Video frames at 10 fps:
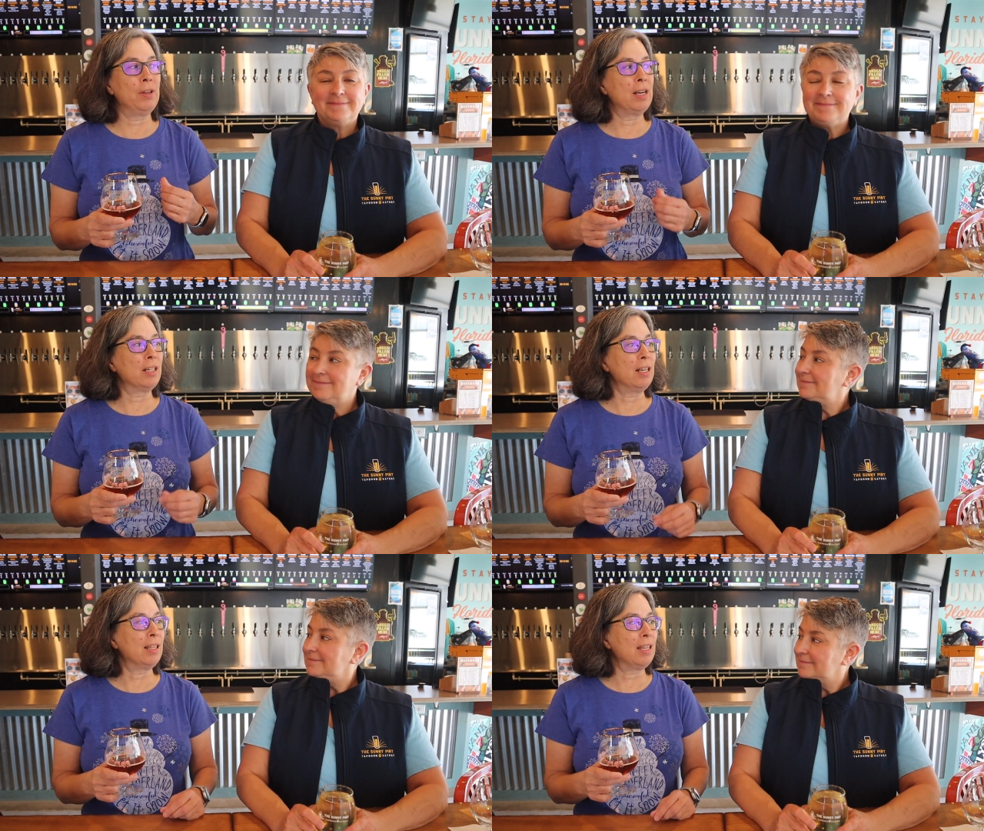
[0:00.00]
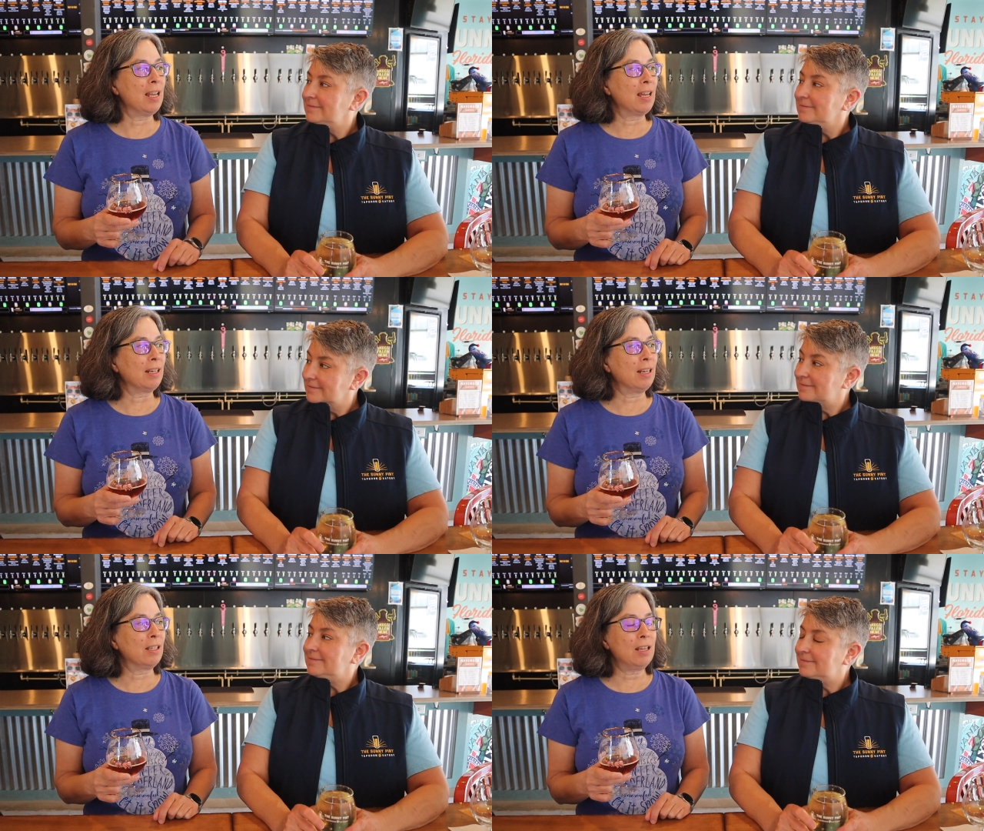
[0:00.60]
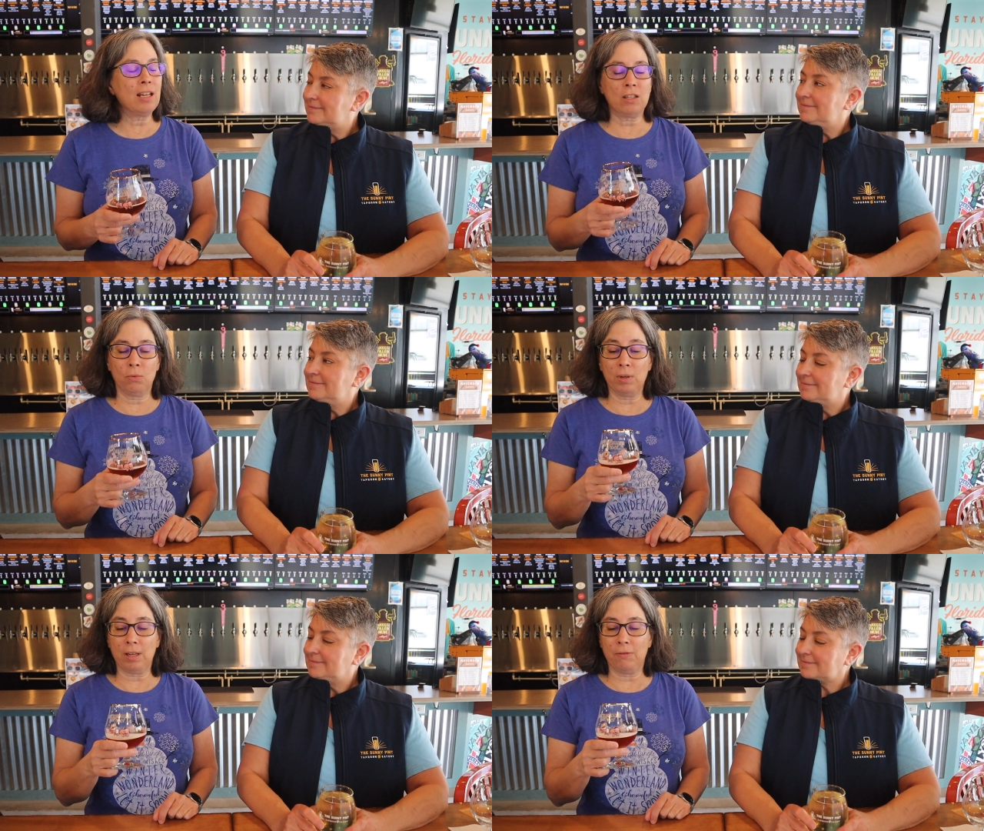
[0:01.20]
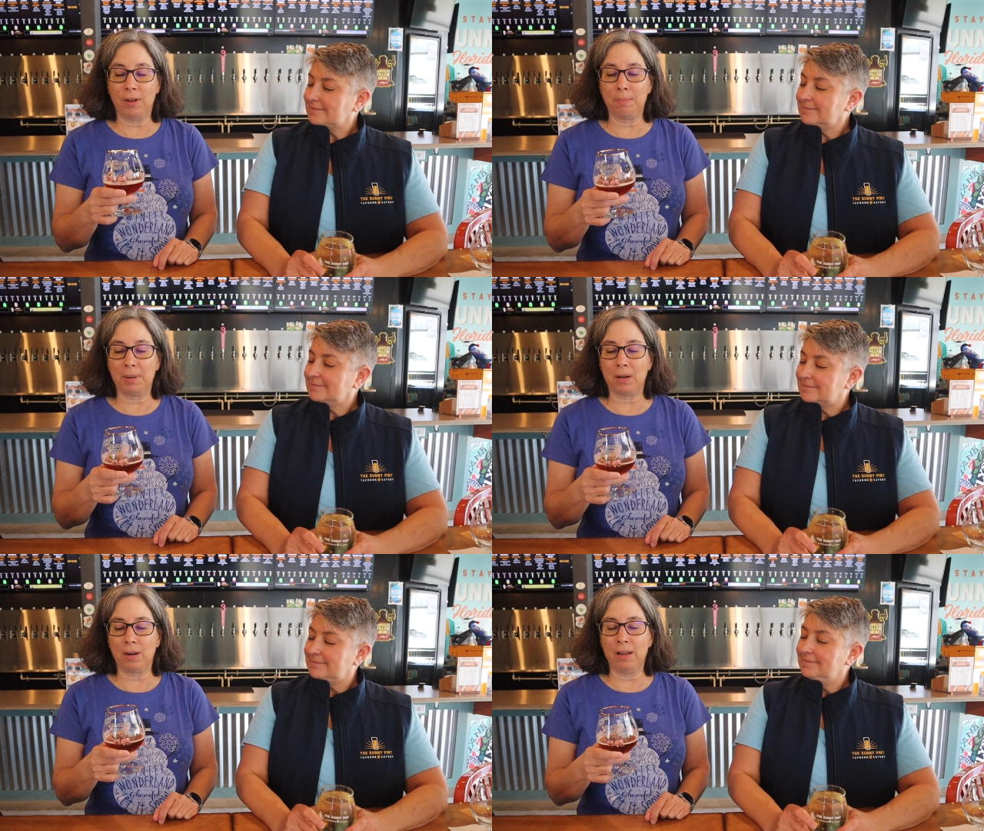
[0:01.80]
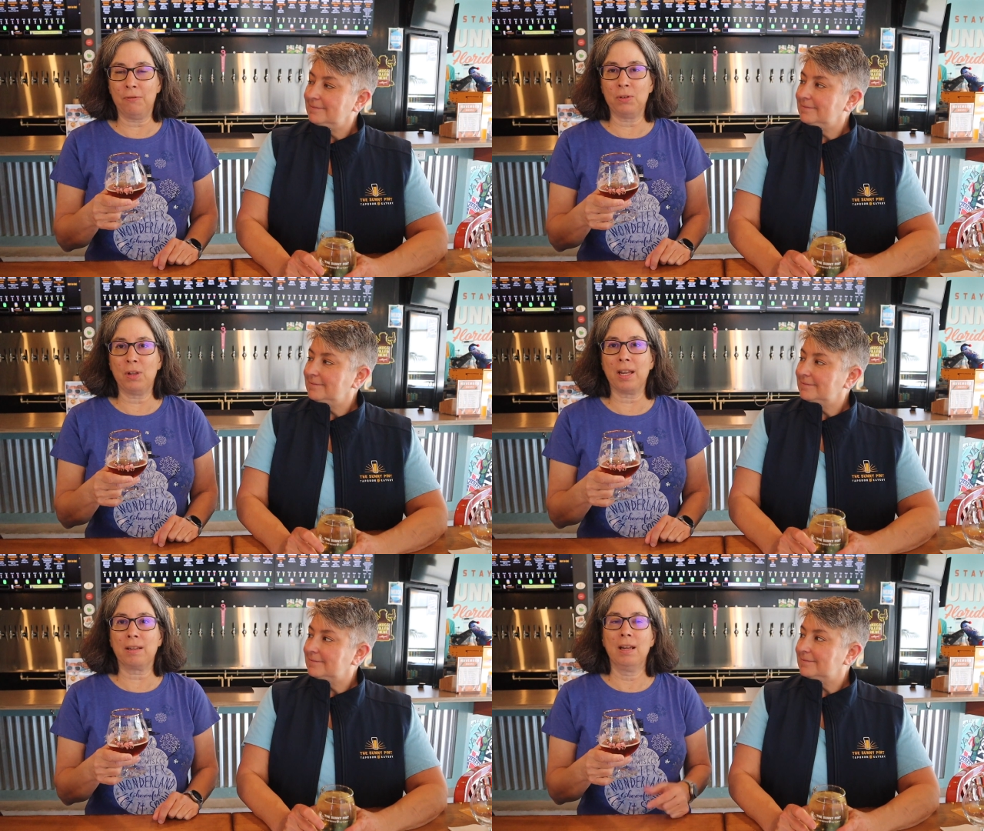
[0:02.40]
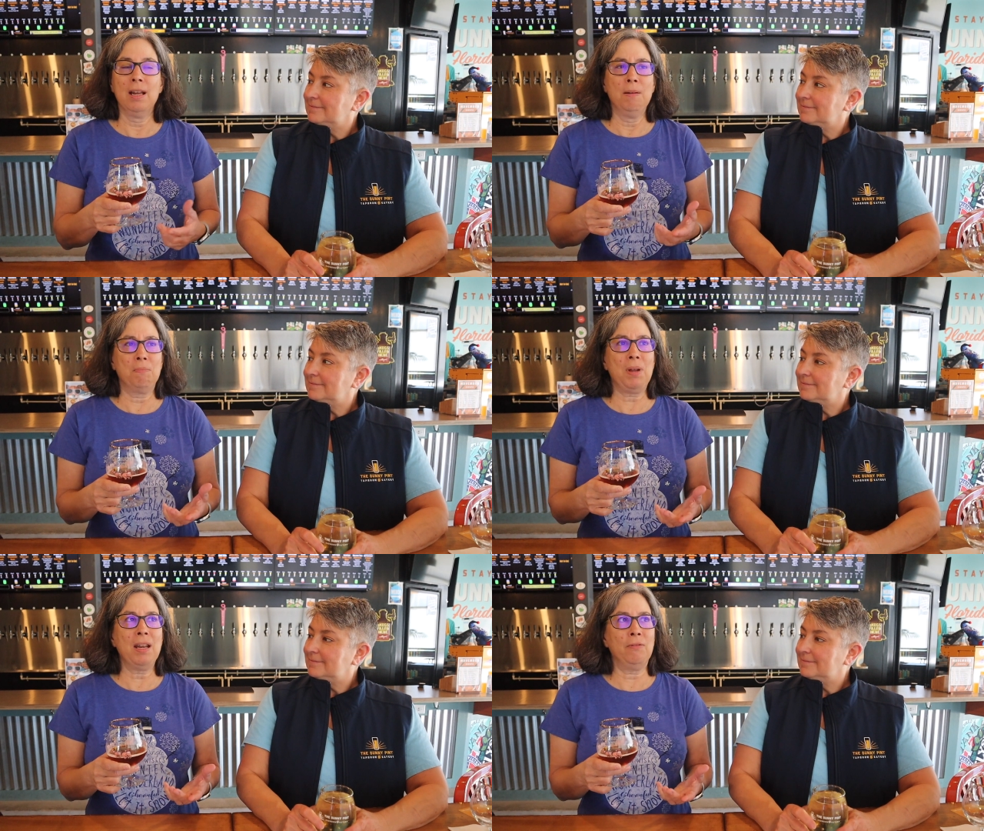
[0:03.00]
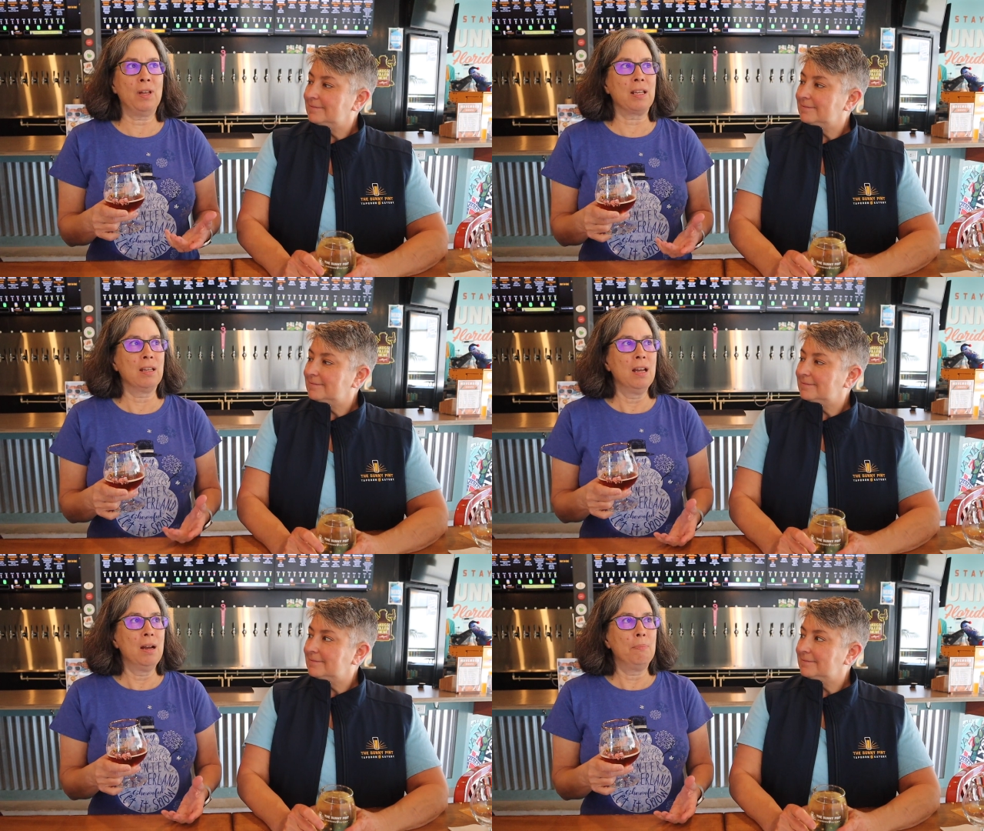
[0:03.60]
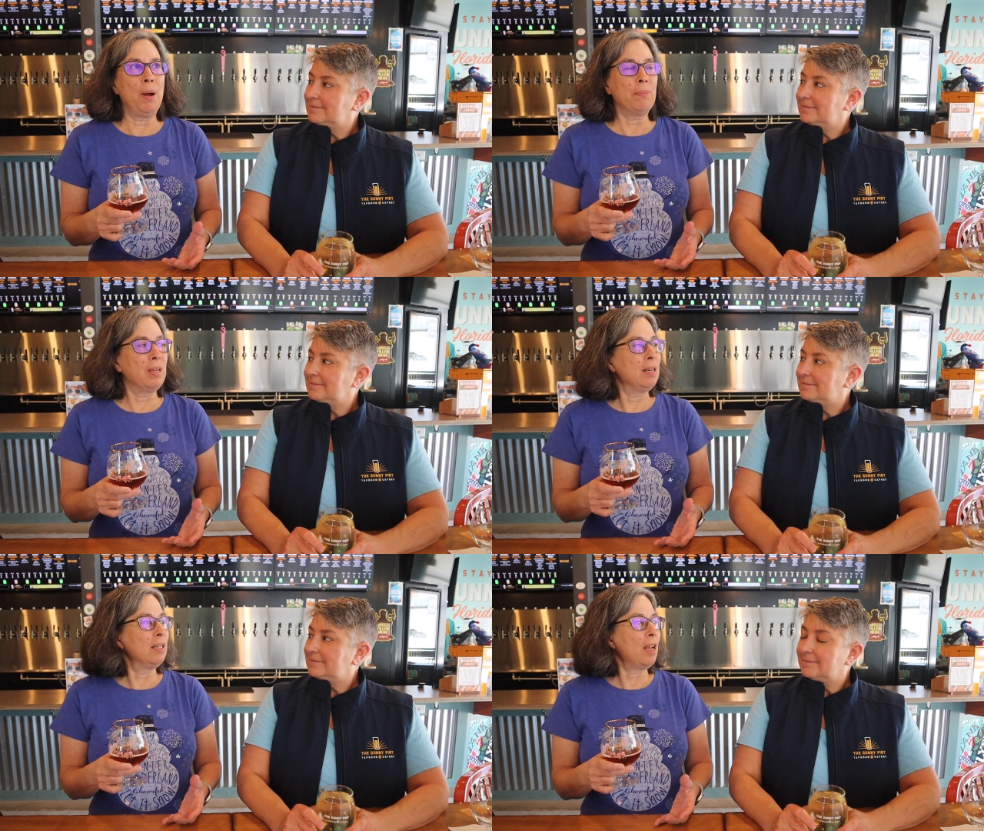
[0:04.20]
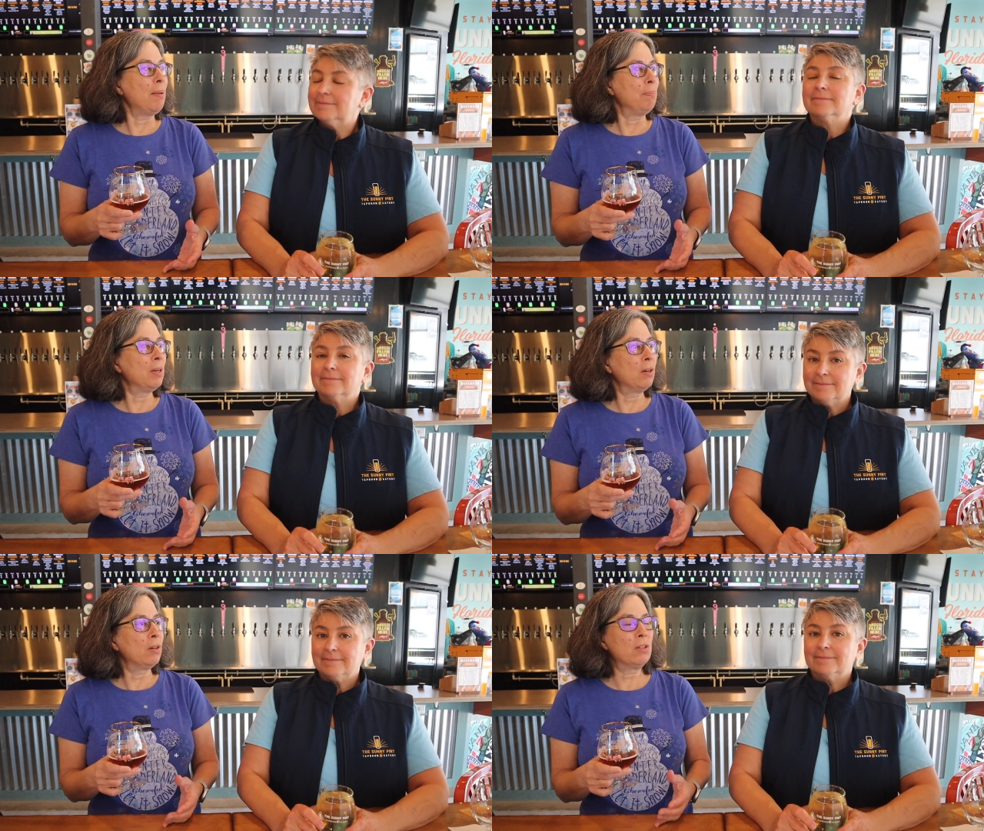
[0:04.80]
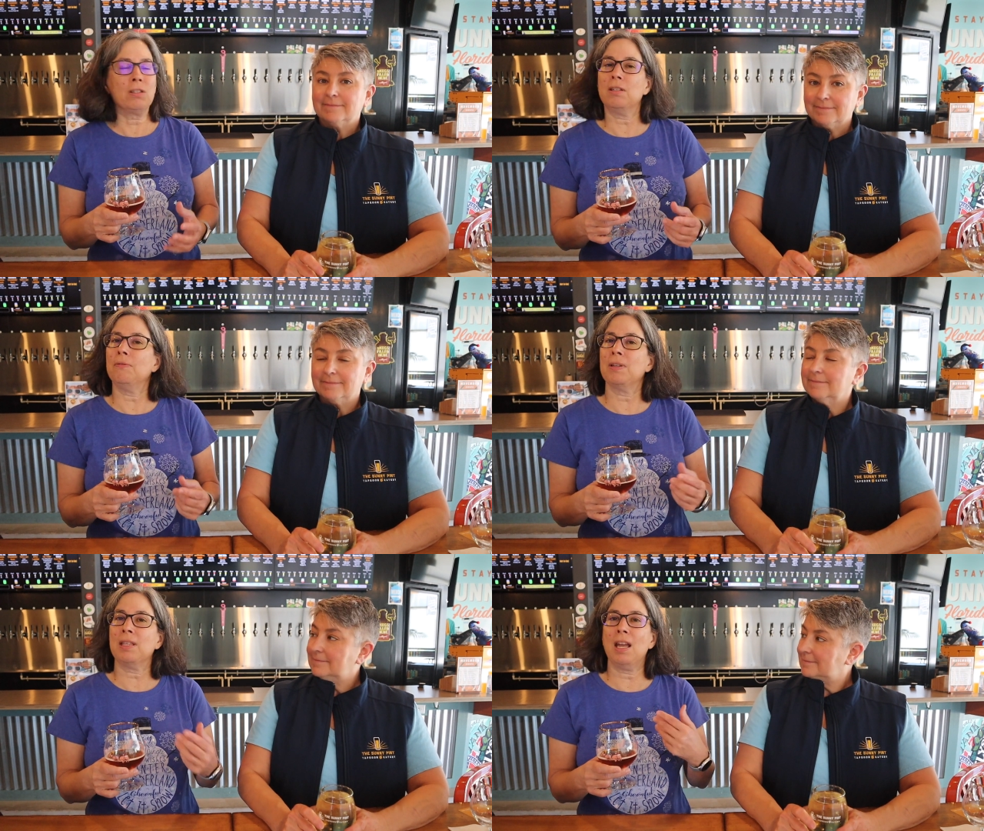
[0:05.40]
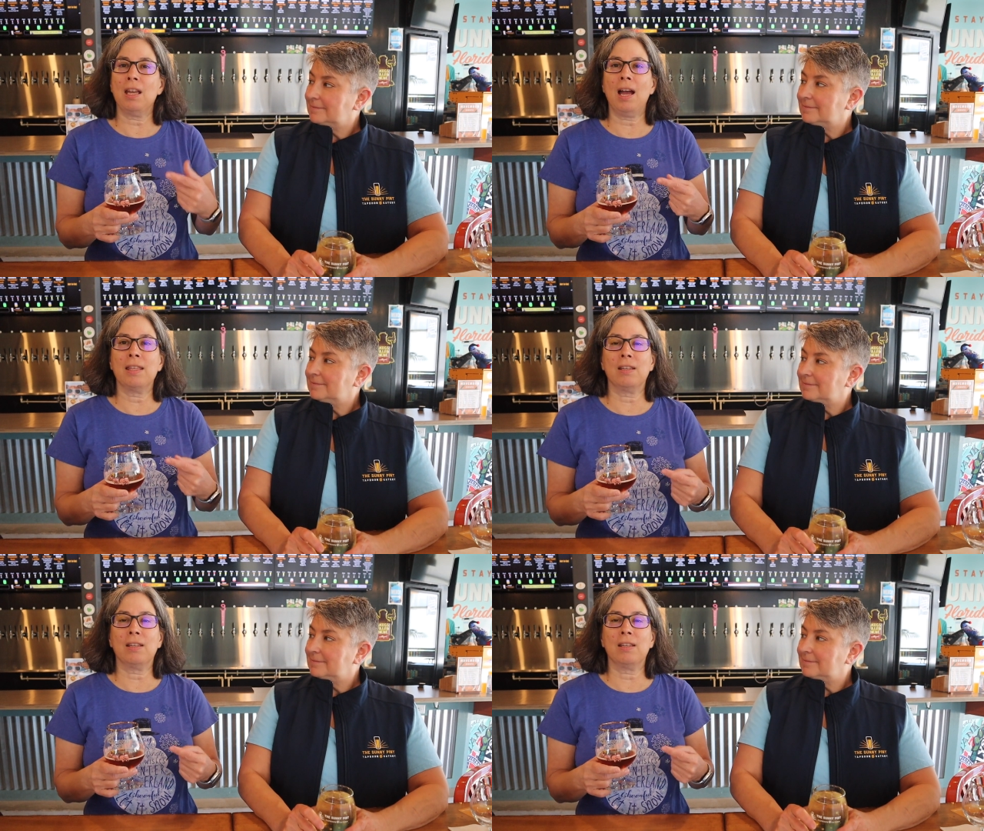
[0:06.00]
Speaker 1: finish at the end. It's it's a really fun beer. If you like kind of like pumpkiny type beers and stuff like that, I